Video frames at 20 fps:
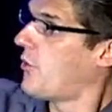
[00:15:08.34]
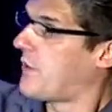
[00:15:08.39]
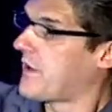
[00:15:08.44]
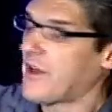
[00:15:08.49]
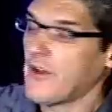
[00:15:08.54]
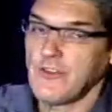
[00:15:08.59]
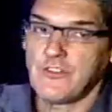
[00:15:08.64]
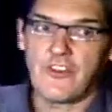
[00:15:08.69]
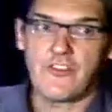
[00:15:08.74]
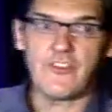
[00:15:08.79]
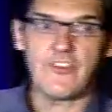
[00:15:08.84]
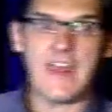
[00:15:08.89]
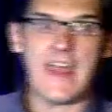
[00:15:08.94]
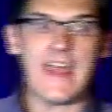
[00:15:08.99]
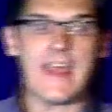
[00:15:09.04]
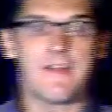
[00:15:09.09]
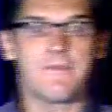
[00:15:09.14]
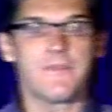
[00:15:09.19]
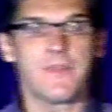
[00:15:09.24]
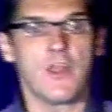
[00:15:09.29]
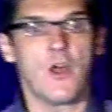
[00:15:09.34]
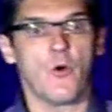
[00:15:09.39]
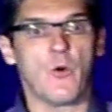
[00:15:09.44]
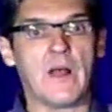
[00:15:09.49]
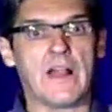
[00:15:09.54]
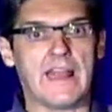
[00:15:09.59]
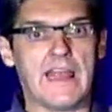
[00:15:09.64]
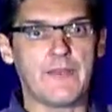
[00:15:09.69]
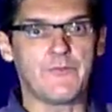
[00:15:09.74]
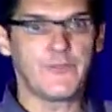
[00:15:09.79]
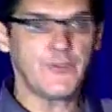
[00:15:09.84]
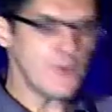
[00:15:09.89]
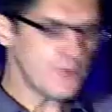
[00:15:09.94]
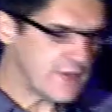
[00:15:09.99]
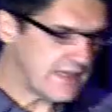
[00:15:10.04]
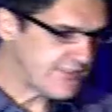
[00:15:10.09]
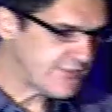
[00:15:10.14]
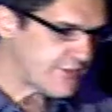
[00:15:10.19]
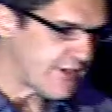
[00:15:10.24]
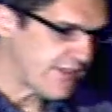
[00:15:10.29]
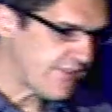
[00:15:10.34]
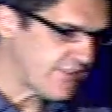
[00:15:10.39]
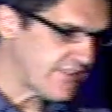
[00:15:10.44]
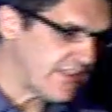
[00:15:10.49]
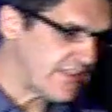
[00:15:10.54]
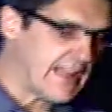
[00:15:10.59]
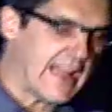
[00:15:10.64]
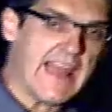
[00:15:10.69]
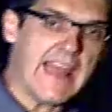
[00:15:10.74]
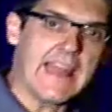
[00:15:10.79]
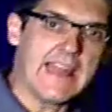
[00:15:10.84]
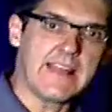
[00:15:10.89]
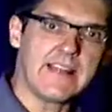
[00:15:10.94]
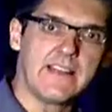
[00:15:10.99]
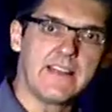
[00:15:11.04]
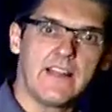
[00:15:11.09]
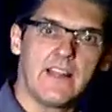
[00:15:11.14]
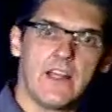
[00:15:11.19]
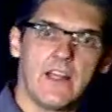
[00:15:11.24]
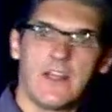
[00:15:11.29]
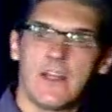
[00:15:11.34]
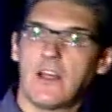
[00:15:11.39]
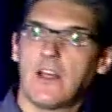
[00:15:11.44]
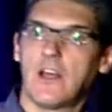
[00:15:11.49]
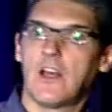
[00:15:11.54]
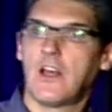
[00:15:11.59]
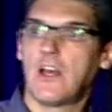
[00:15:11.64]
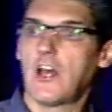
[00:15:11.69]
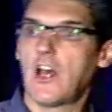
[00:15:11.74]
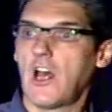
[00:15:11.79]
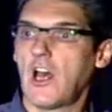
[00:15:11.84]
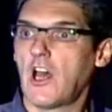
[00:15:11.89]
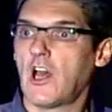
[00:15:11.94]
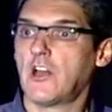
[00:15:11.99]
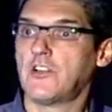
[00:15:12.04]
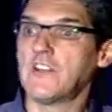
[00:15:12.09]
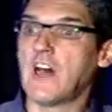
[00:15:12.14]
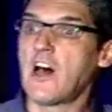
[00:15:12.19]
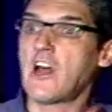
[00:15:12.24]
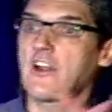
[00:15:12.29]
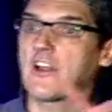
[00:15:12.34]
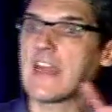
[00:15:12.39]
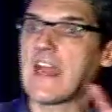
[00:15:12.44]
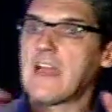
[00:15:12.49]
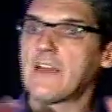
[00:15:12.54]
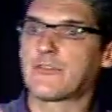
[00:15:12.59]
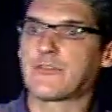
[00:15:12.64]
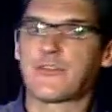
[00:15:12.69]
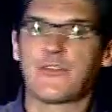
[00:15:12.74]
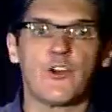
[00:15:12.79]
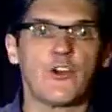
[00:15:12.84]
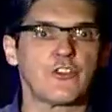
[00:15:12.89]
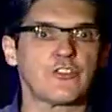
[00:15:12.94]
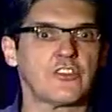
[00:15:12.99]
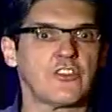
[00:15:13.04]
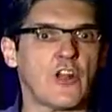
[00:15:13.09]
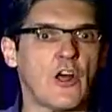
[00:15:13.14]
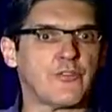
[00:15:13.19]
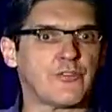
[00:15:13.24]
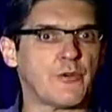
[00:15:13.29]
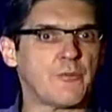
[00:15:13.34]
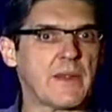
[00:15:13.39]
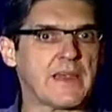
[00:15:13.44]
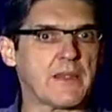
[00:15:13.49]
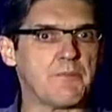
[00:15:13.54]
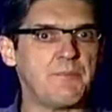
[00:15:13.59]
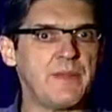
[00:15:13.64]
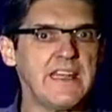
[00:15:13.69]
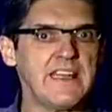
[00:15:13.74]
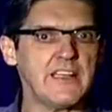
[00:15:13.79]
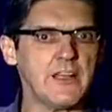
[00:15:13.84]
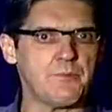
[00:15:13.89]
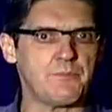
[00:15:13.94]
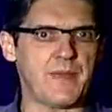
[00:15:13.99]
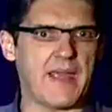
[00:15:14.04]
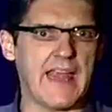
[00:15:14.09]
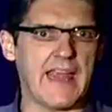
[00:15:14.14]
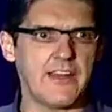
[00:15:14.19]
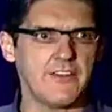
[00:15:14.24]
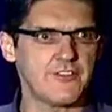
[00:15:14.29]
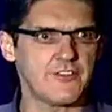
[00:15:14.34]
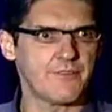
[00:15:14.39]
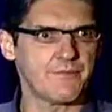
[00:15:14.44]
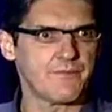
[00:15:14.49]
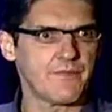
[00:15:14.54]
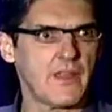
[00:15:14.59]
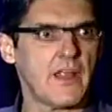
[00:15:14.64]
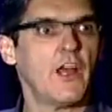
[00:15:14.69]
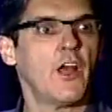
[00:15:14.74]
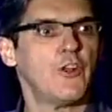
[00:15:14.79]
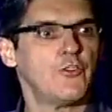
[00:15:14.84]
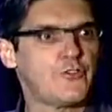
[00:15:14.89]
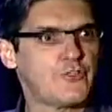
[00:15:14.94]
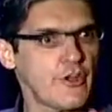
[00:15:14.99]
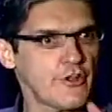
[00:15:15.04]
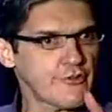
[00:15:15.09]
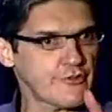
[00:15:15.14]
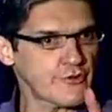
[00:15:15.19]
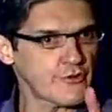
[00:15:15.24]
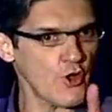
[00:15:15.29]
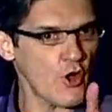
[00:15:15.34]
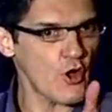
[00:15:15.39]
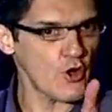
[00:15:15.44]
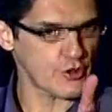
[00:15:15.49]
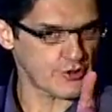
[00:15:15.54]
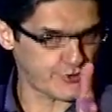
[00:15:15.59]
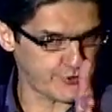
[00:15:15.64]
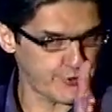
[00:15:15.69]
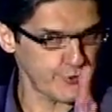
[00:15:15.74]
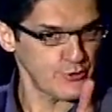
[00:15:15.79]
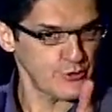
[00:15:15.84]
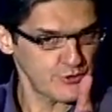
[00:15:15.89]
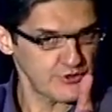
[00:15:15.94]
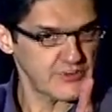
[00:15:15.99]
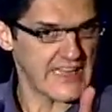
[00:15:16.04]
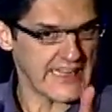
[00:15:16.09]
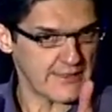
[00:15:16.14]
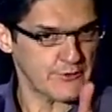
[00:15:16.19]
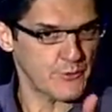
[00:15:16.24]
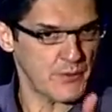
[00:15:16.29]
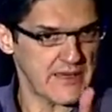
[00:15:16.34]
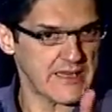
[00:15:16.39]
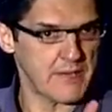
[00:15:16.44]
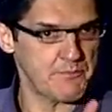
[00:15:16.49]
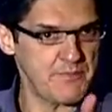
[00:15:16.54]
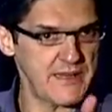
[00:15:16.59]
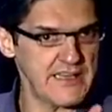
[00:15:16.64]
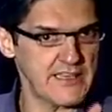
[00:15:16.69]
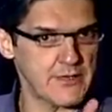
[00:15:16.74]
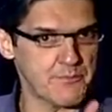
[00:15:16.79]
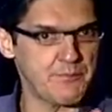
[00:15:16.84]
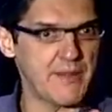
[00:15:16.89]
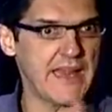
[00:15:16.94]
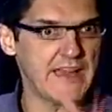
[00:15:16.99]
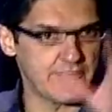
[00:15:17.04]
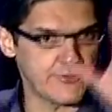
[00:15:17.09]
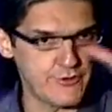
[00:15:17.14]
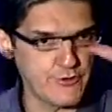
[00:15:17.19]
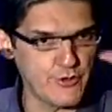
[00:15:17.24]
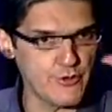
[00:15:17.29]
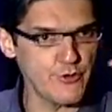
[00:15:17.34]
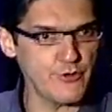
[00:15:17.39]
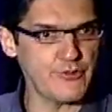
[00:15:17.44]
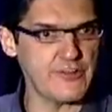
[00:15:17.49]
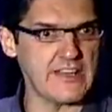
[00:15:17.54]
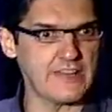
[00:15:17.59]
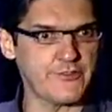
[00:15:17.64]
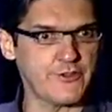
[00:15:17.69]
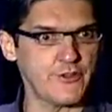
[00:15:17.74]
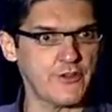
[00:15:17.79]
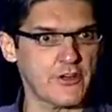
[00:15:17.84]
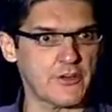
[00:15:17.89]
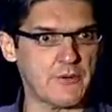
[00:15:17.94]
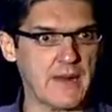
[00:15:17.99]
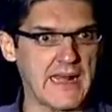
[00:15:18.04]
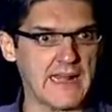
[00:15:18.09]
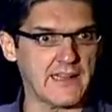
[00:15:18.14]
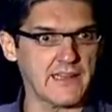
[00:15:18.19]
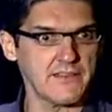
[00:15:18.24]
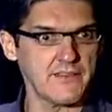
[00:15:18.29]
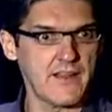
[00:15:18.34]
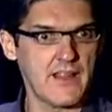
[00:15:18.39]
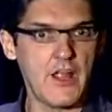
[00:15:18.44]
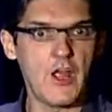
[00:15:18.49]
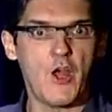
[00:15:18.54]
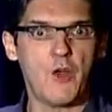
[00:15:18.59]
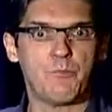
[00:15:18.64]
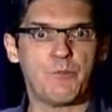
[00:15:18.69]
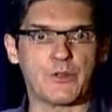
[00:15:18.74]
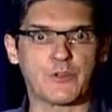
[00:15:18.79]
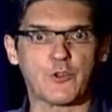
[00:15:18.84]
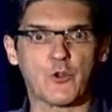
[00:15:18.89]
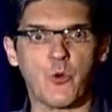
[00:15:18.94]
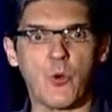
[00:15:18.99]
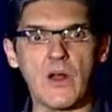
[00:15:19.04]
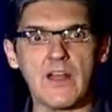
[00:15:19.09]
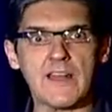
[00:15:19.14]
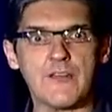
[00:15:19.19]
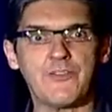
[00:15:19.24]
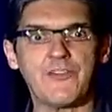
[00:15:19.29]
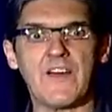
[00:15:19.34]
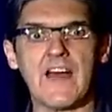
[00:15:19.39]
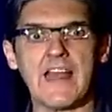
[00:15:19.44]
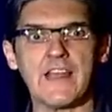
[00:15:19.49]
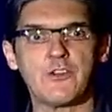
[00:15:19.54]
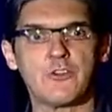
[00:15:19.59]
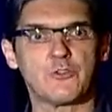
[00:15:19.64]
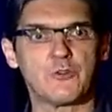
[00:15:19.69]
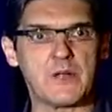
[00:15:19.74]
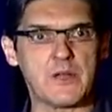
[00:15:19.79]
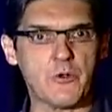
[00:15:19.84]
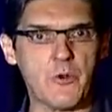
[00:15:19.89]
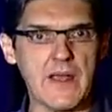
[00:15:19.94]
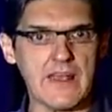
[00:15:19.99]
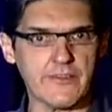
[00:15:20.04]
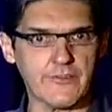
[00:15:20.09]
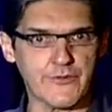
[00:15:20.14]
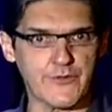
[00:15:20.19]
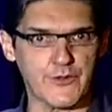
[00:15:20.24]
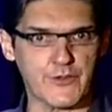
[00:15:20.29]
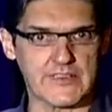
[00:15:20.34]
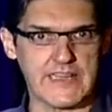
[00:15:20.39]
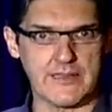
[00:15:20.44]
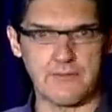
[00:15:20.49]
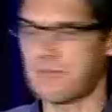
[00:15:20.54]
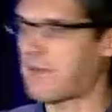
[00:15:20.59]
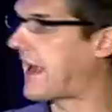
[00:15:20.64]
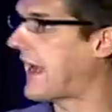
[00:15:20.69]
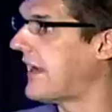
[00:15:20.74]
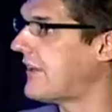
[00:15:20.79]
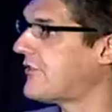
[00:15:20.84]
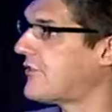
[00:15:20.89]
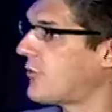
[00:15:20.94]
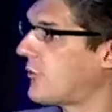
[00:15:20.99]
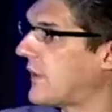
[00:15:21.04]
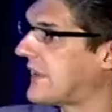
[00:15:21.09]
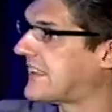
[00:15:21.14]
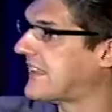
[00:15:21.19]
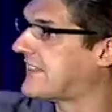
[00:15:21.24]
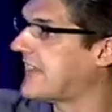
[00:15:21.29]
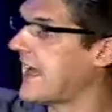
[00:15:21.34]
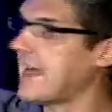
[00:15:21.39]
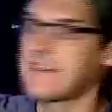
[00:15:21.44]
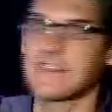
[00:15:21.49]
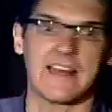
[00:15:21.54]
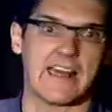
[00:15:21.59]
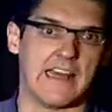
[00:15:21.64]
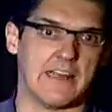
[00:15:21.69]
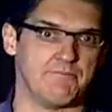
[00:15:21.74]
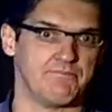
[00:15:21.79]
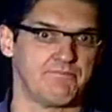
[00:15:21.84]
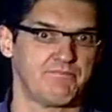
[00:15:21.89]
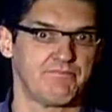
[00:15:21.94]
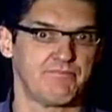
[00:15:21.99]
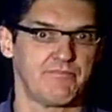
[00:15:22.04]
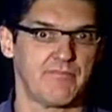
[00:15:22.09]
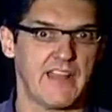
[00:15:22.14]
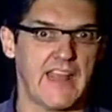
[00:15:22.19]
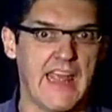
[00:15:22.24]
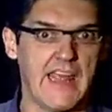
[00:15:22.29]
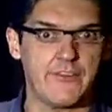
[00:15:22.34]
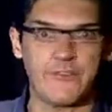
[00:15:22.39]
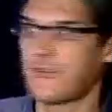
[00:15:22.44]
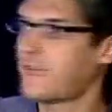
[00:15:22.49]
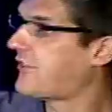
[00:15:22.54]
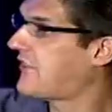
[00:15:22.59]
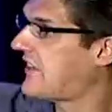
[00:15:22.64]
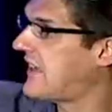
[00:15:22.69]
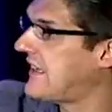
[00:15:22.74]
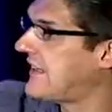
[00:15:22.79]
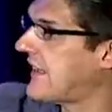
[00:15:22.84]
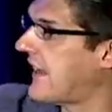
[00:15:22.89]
We're going to say, well, if you're interested in an archived version of a Wikipedia page, just talk to that Wikipedia page. Use its URL but qualify your request for that page with the datetime, as you see